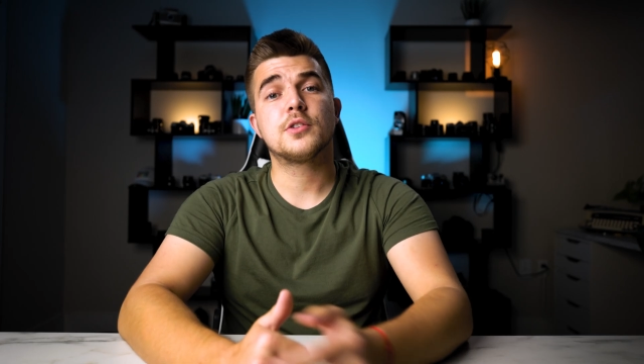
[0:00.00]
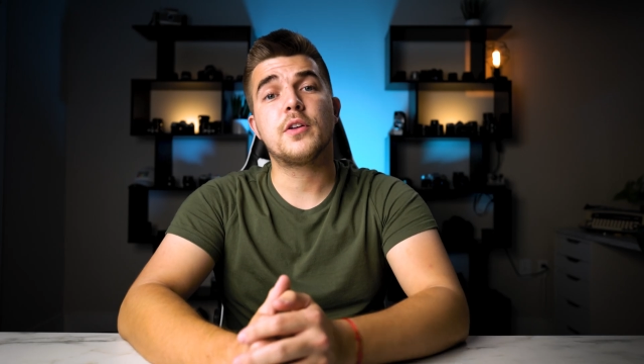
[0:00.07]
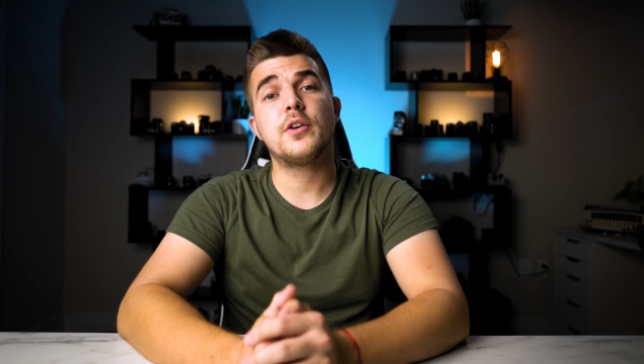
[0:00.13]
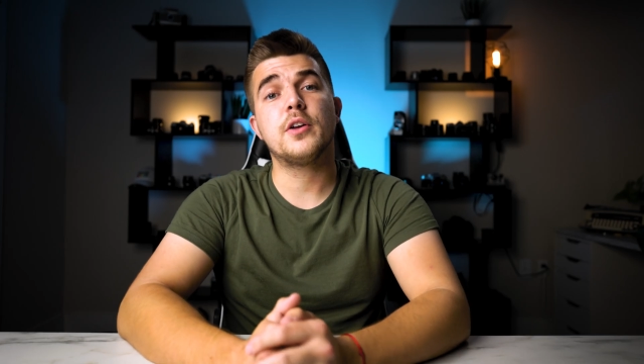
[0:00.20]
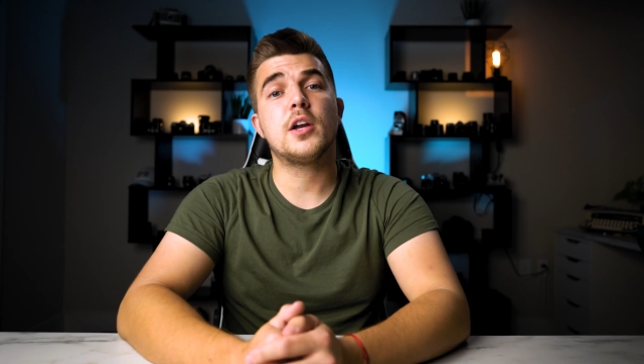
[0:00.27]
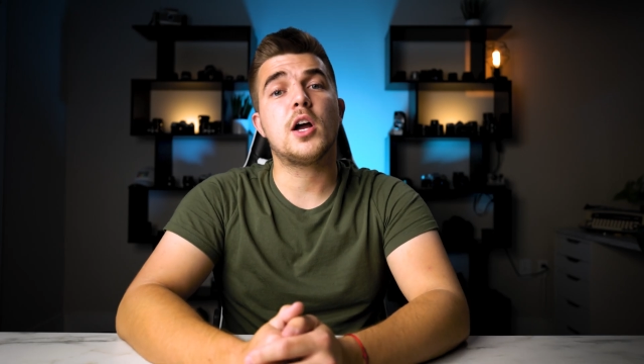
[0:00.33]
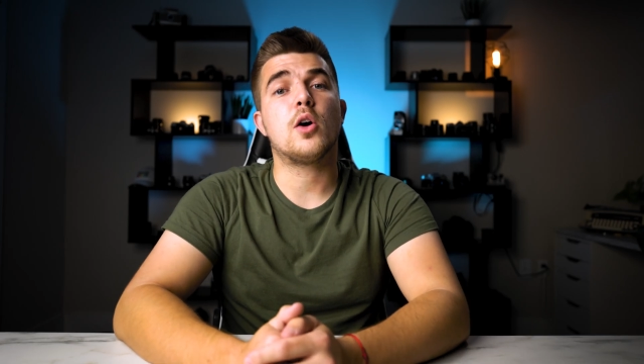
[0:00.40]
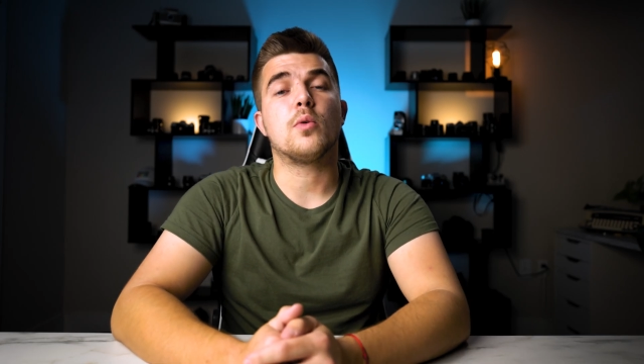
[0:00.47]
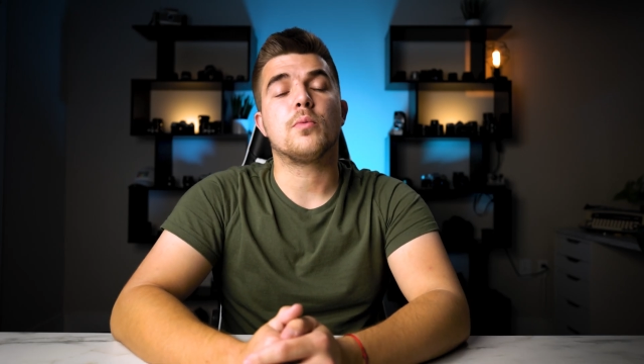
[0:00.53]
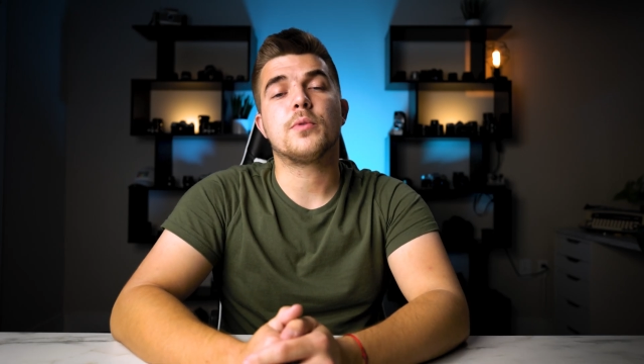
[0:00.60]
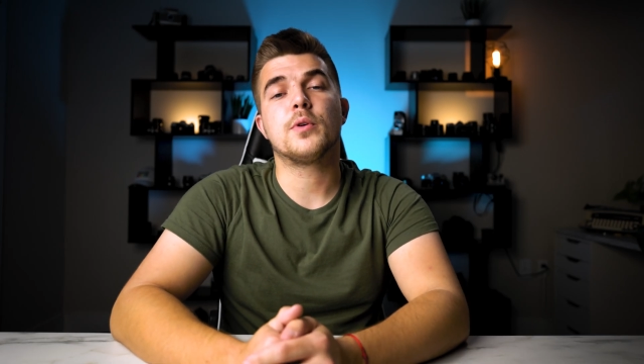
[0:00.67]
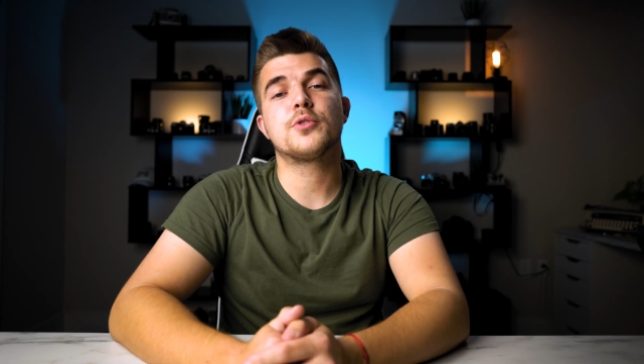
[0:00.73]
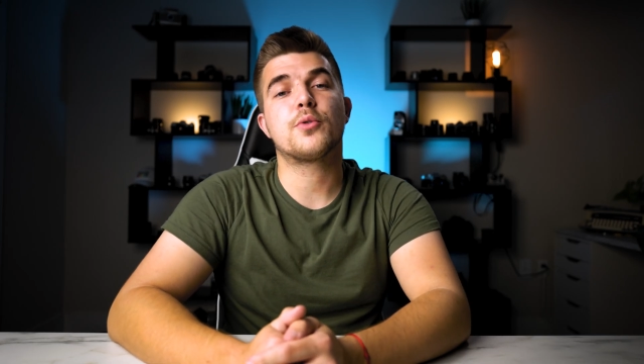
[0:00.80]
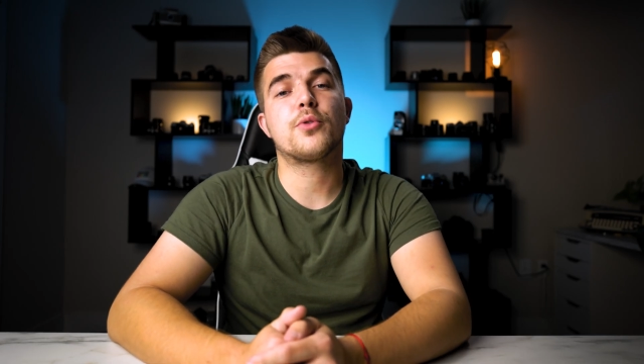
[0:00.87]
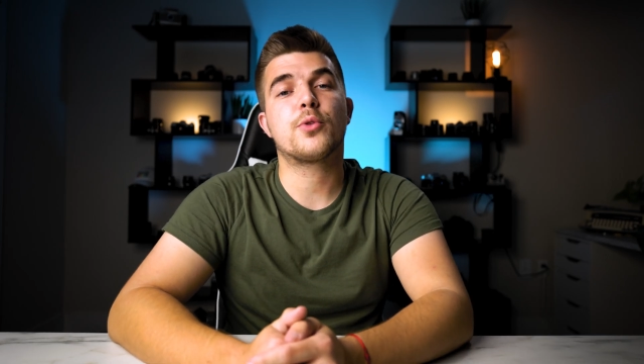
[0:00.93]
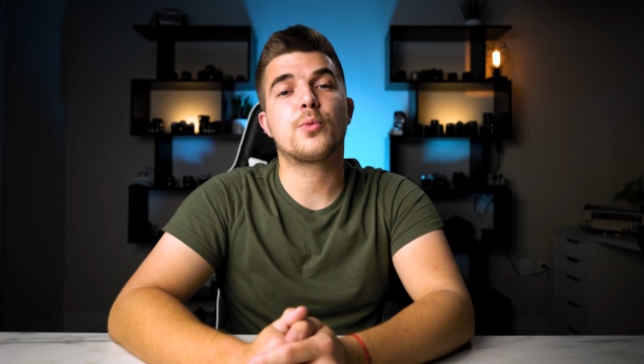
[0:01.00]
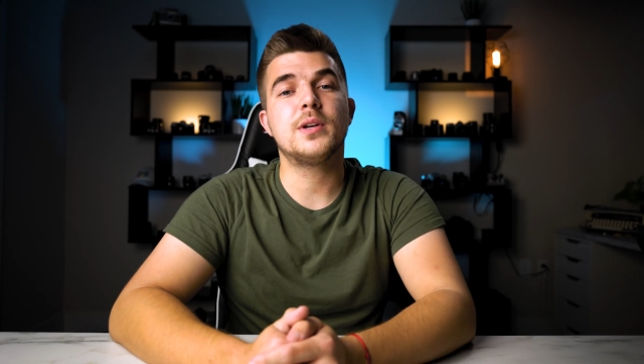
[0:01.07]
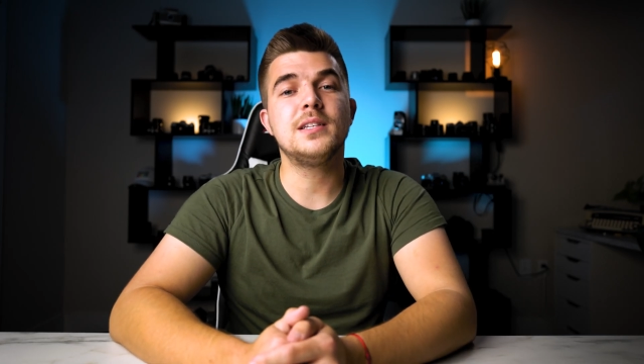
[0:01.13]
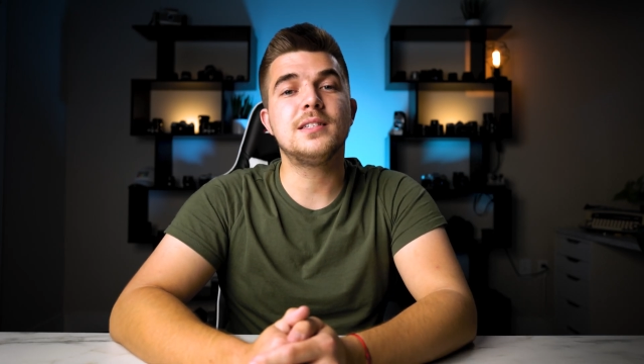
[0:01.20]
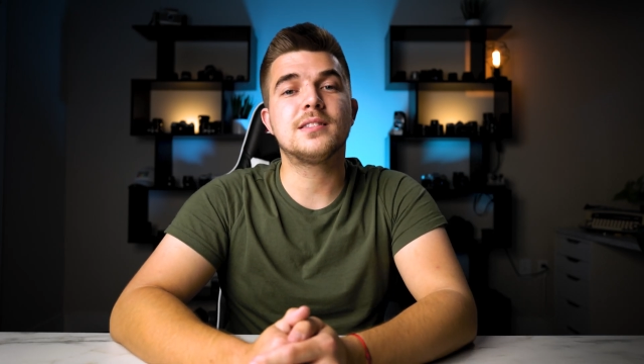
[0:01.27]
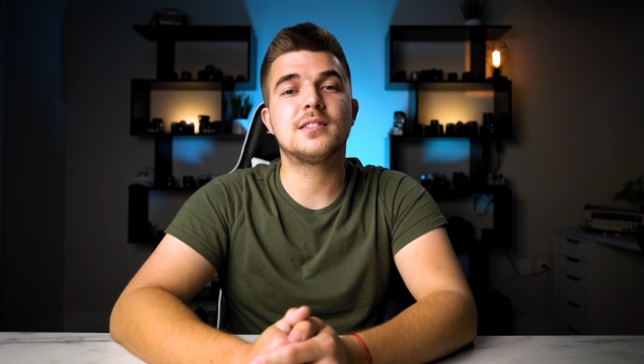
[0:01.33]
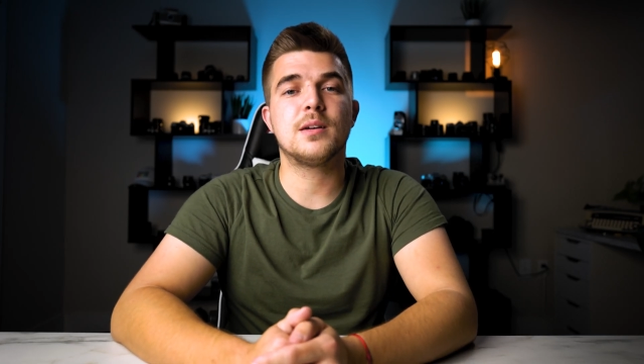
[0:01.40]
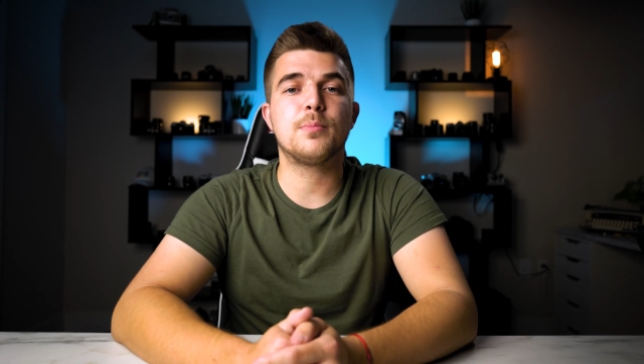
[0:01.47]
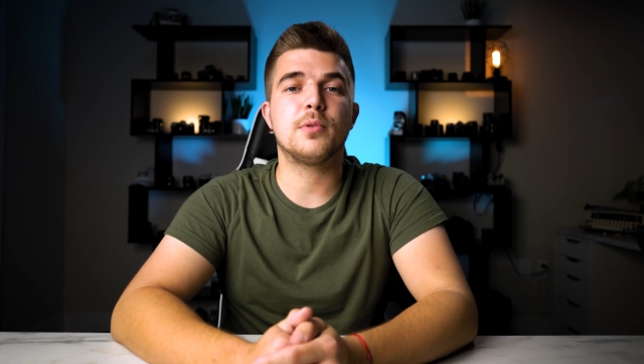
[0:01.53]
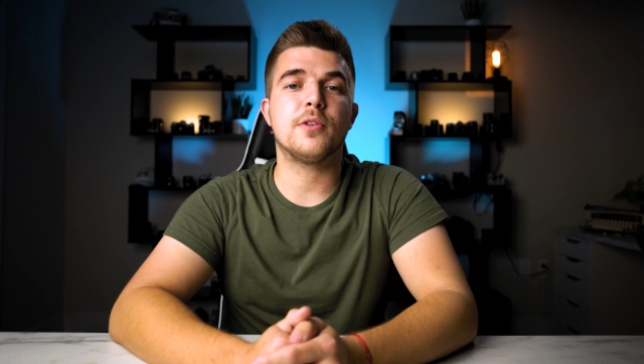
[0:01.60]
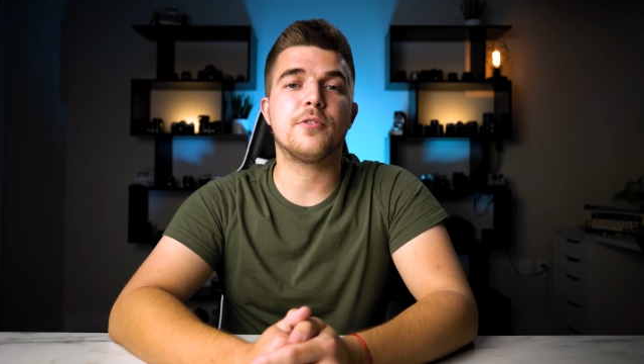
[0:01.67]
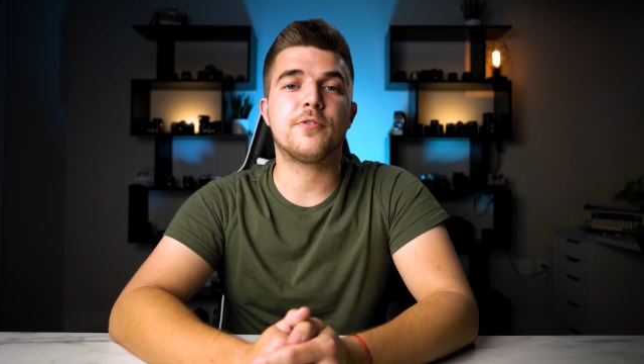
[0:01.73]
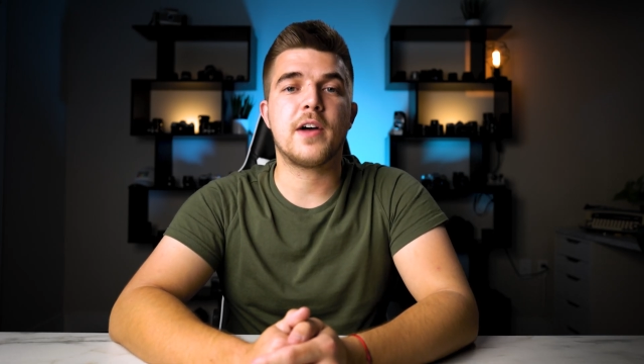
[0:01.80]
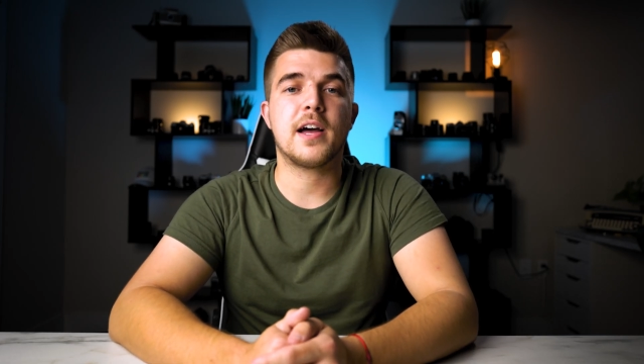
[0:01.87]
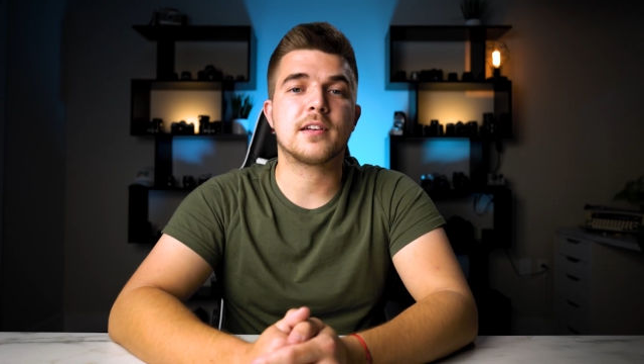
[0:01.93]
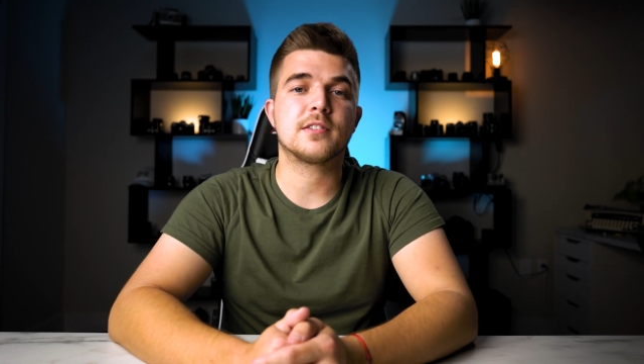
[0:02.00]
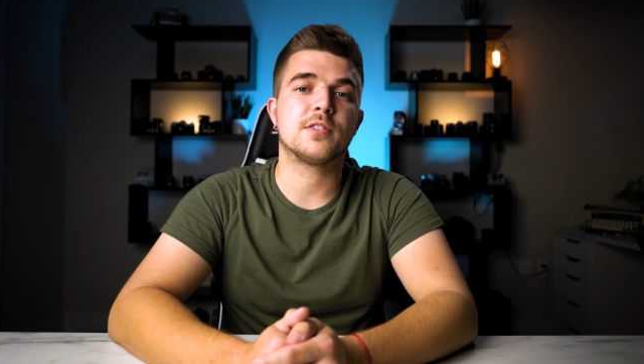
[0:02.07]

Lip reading: there you go. Those are 3 simple effects